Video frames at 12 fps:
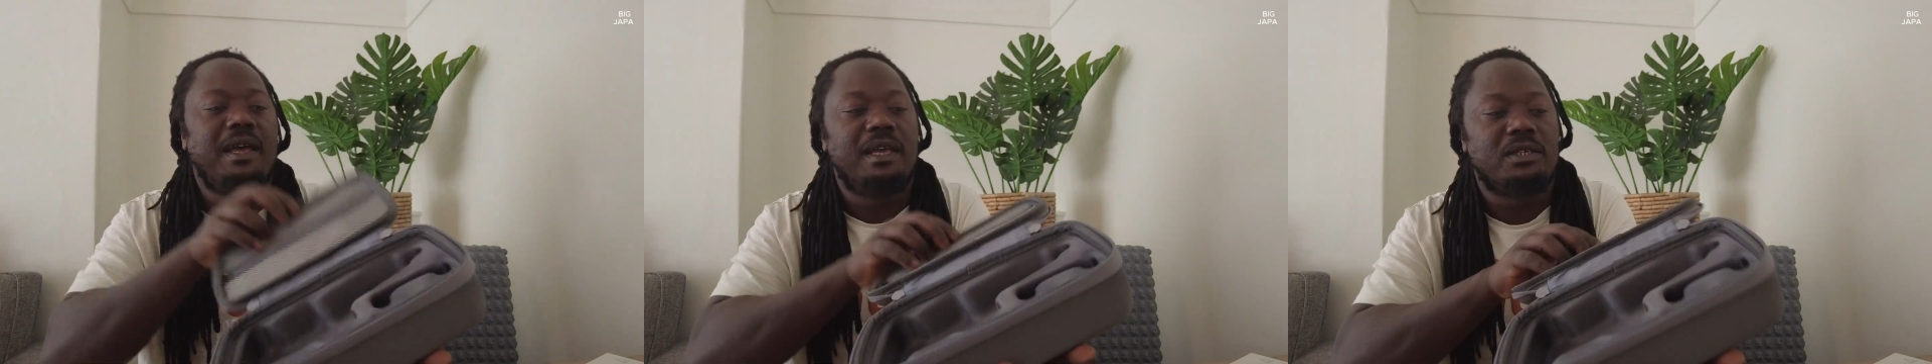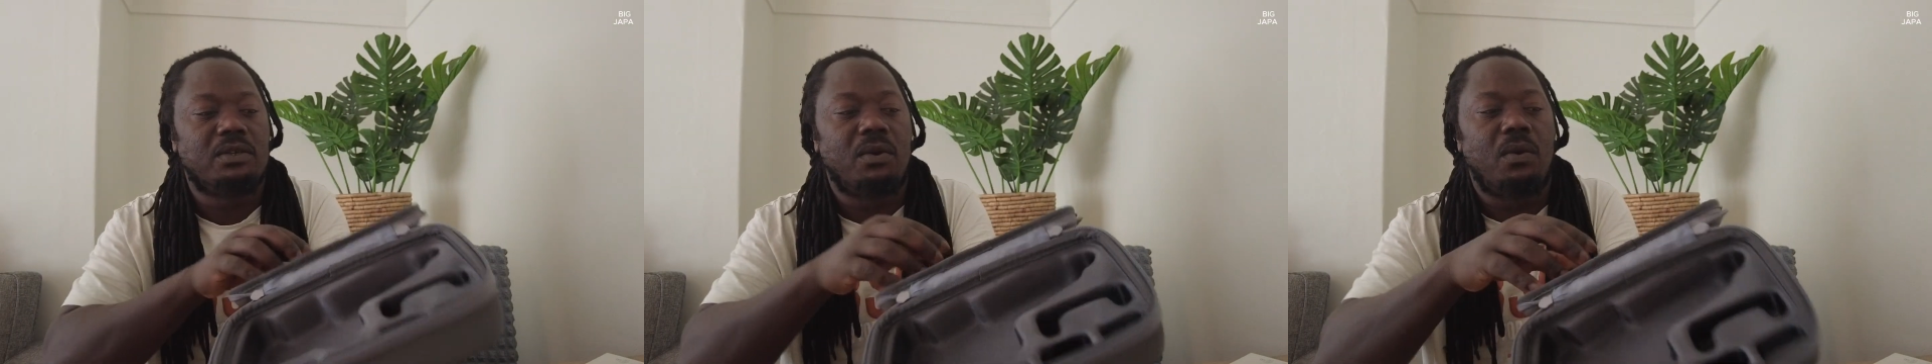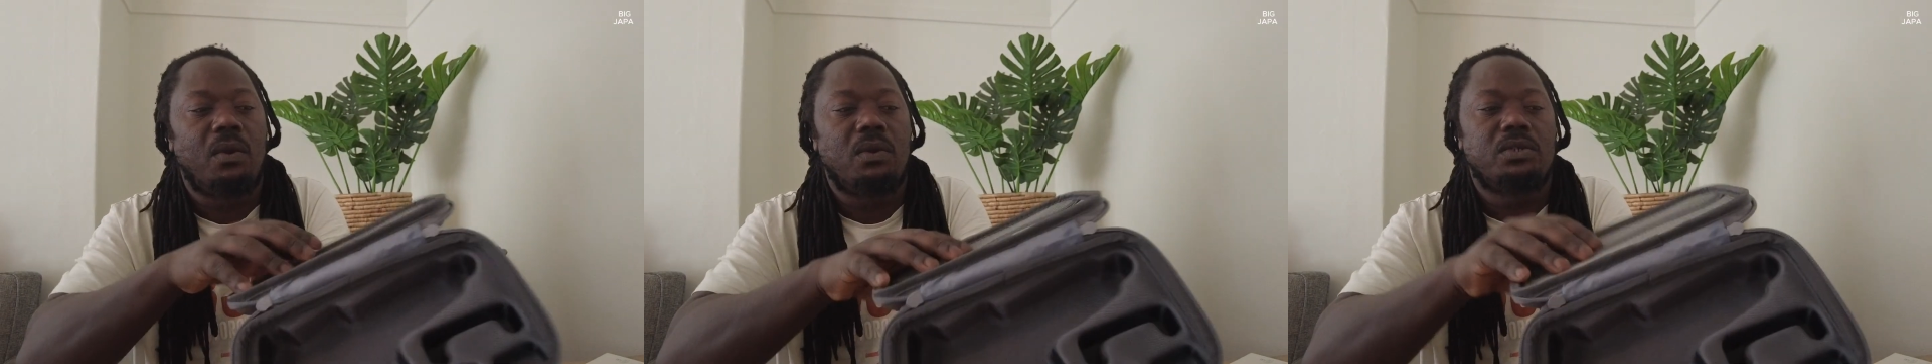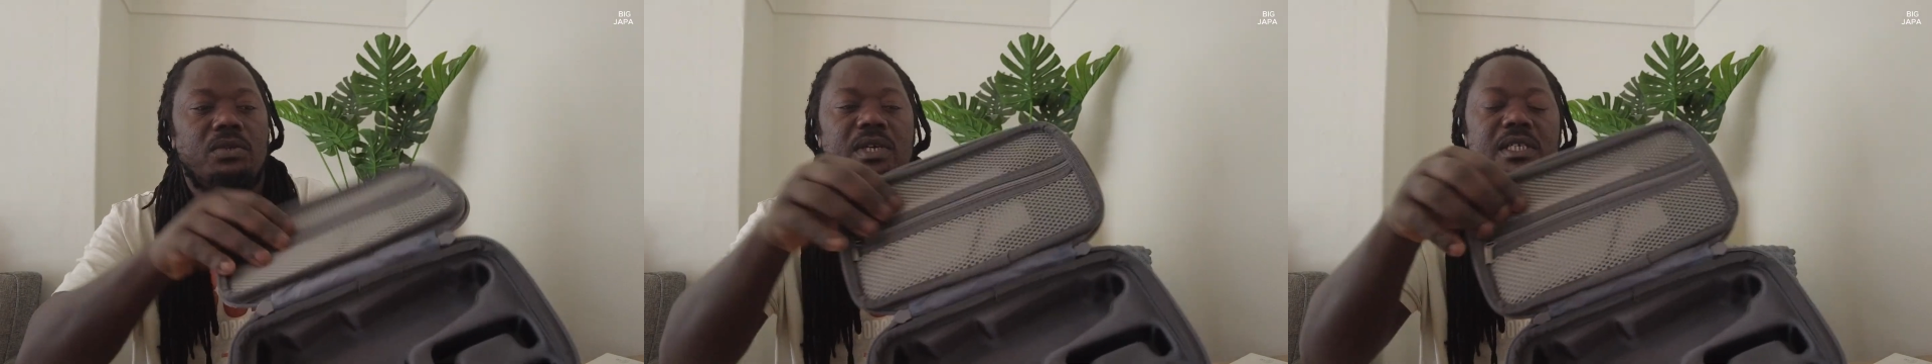It's got
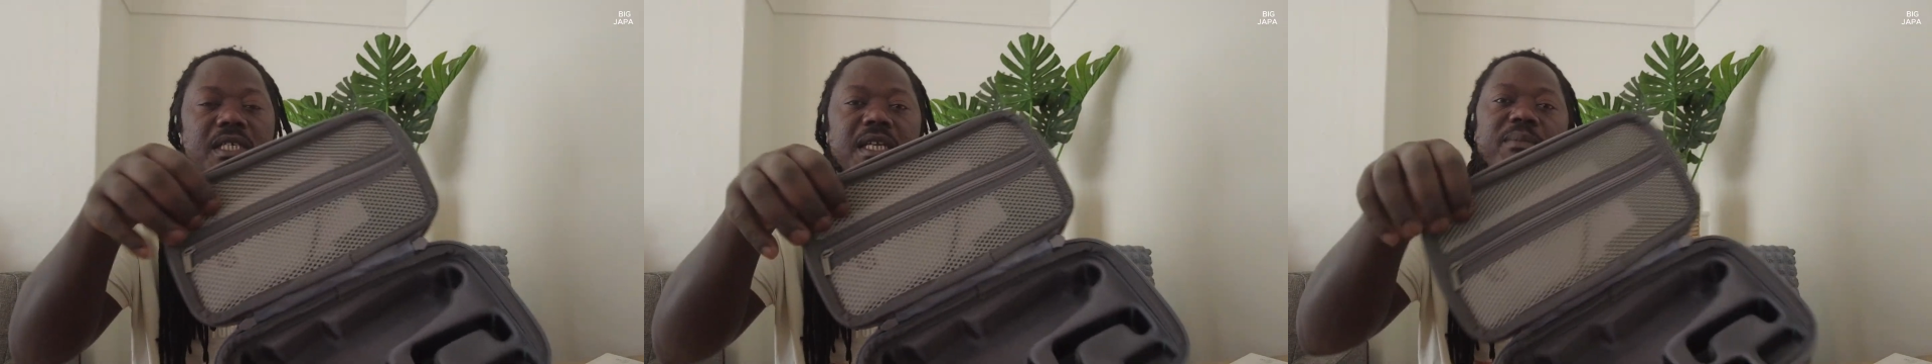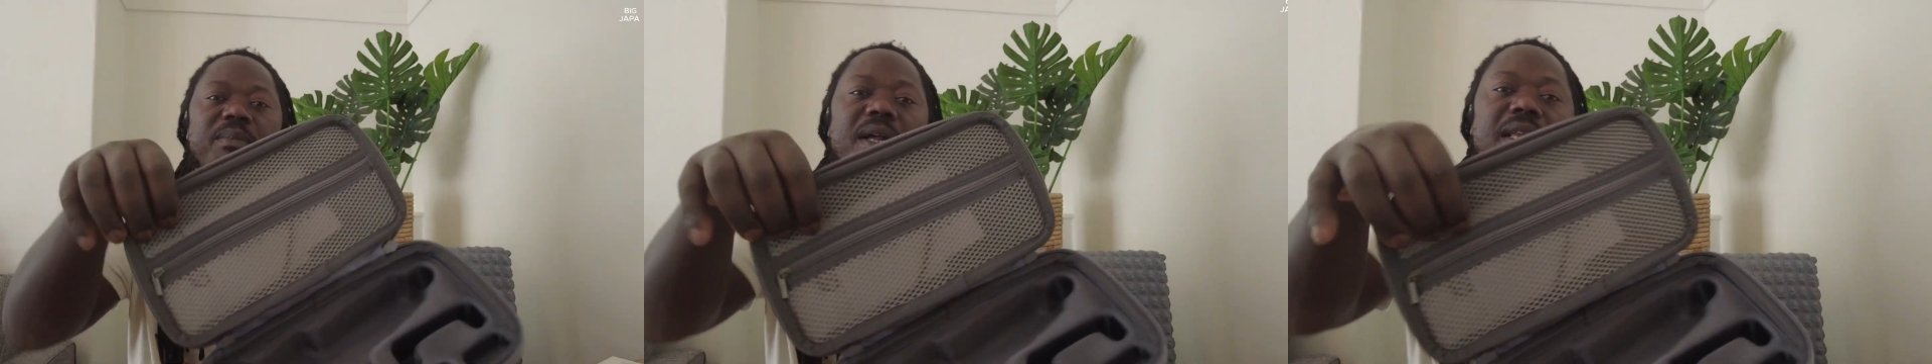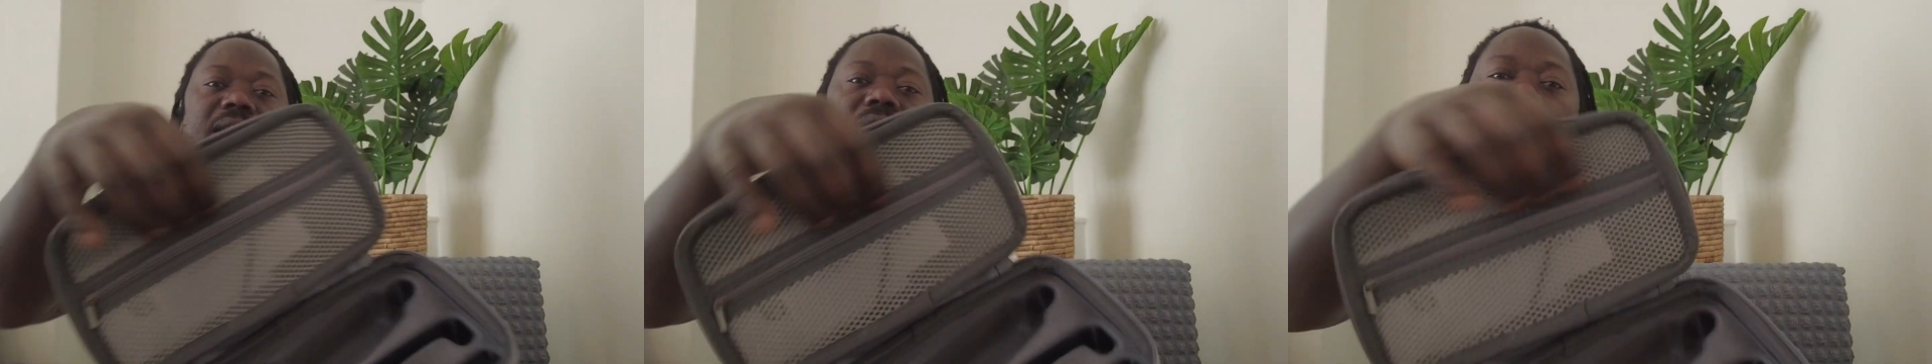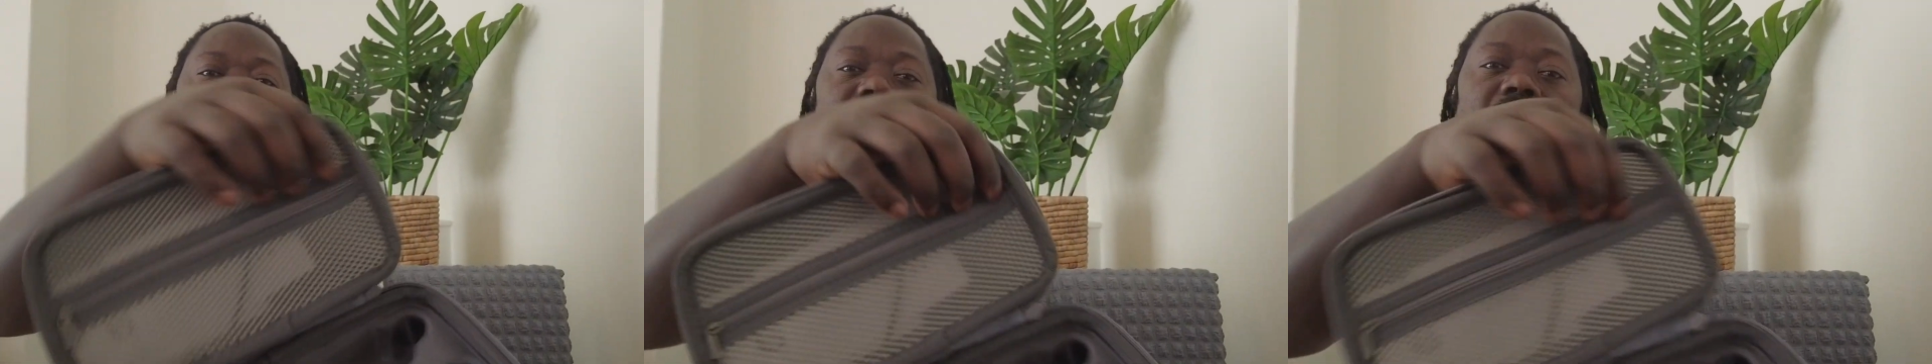also a zipper
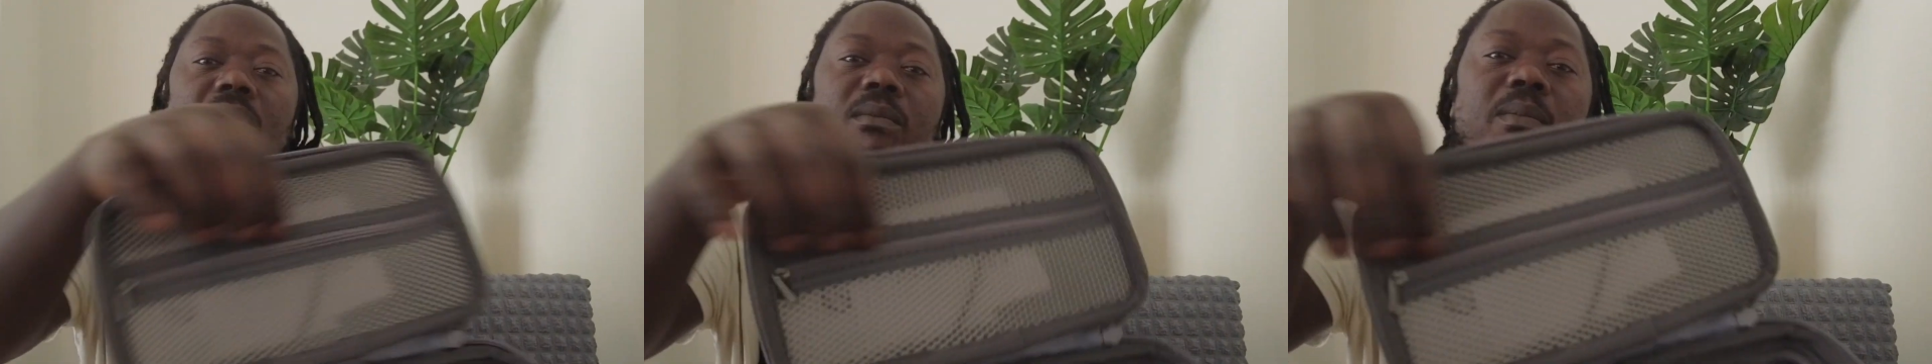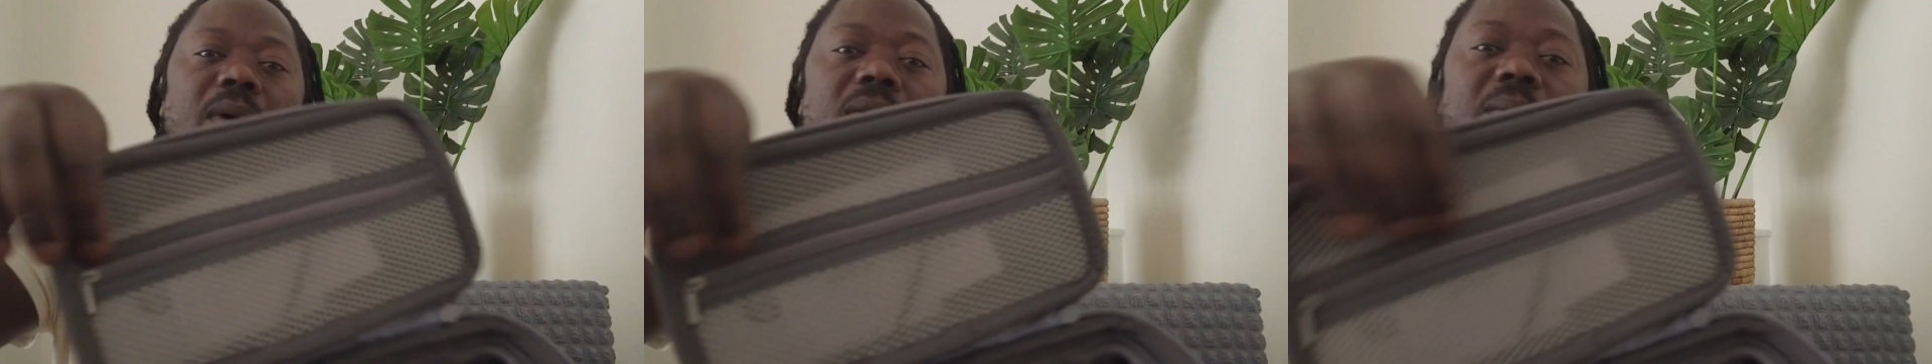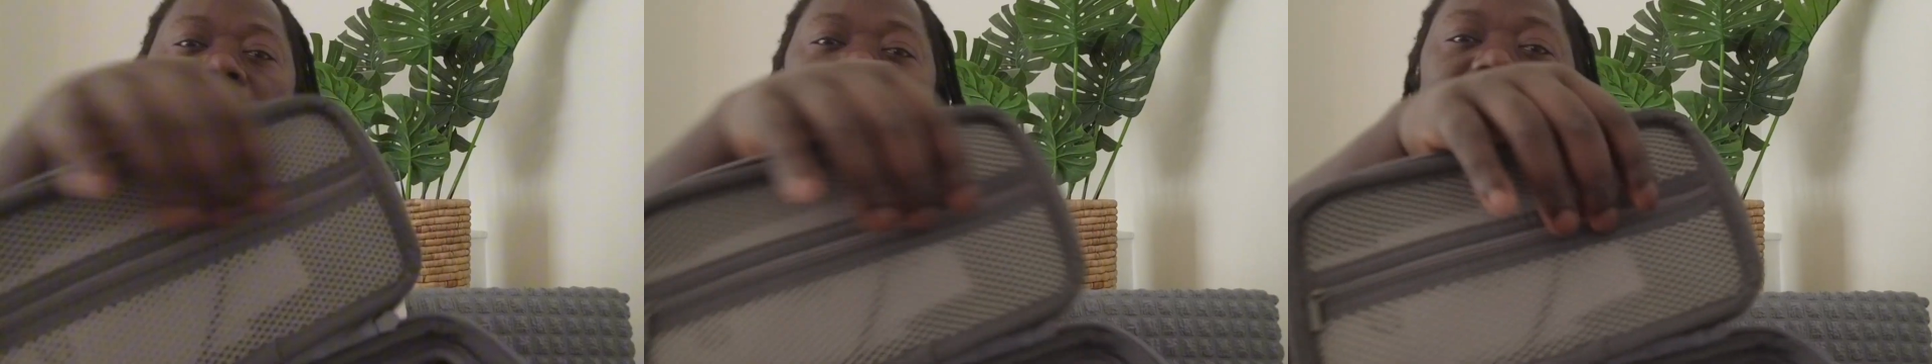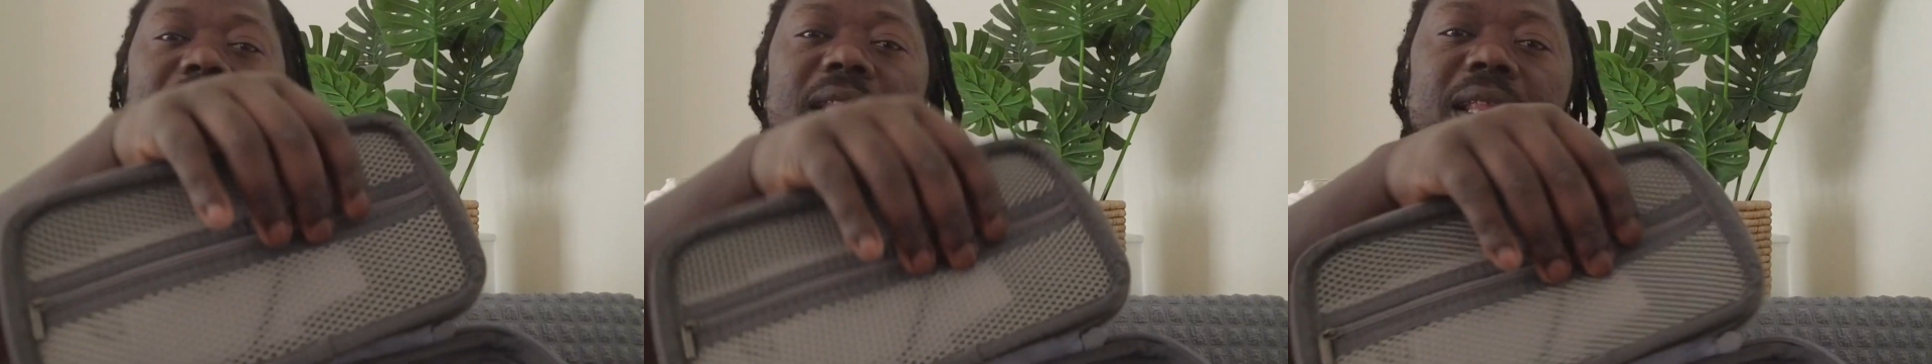little
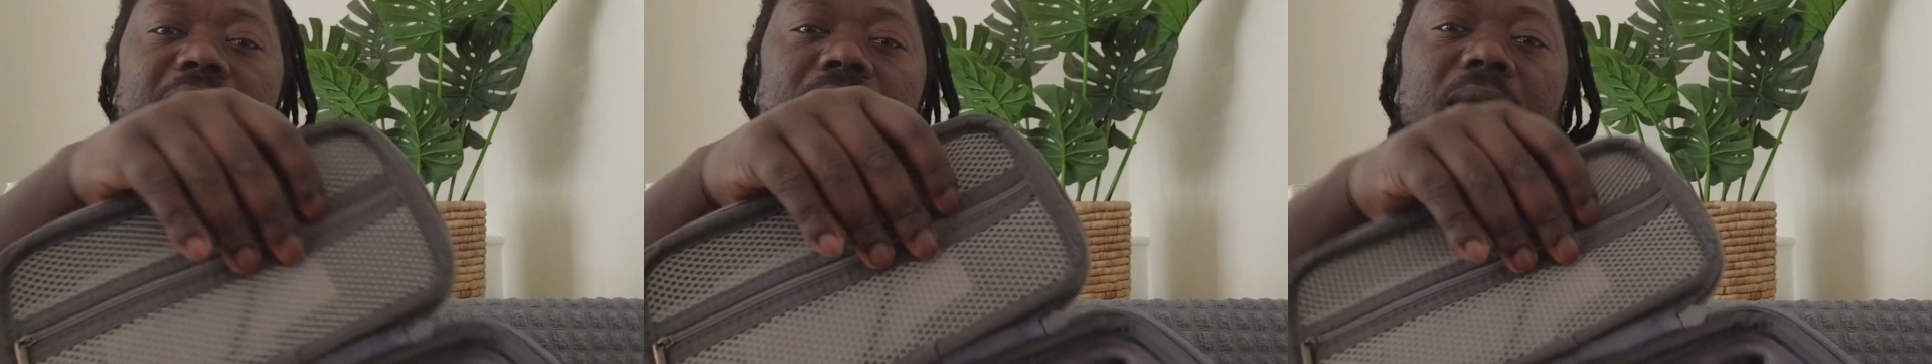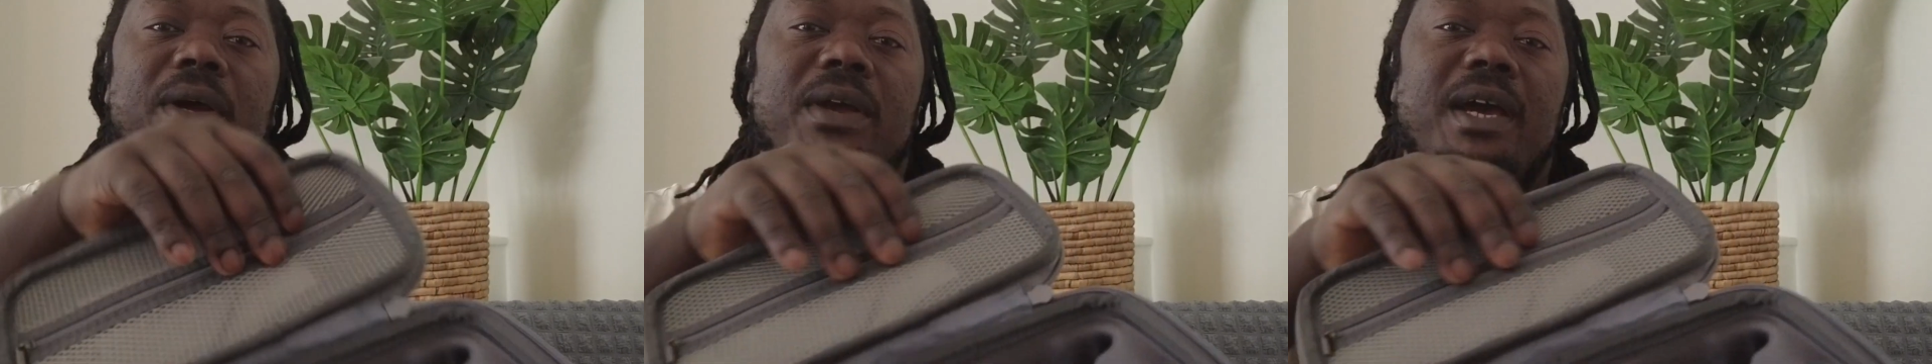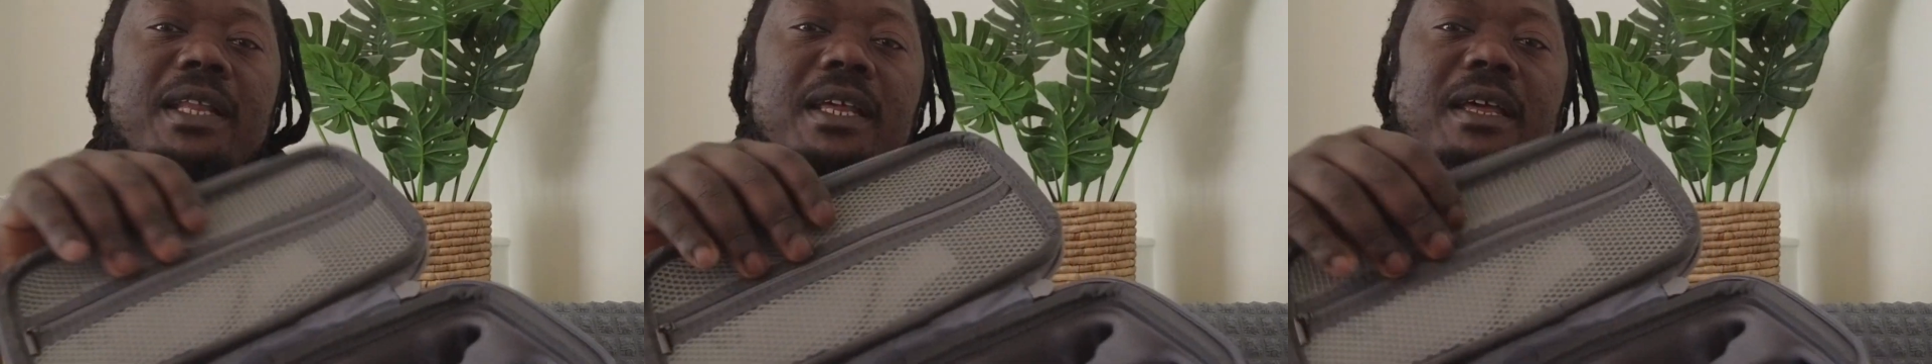compartment there where you can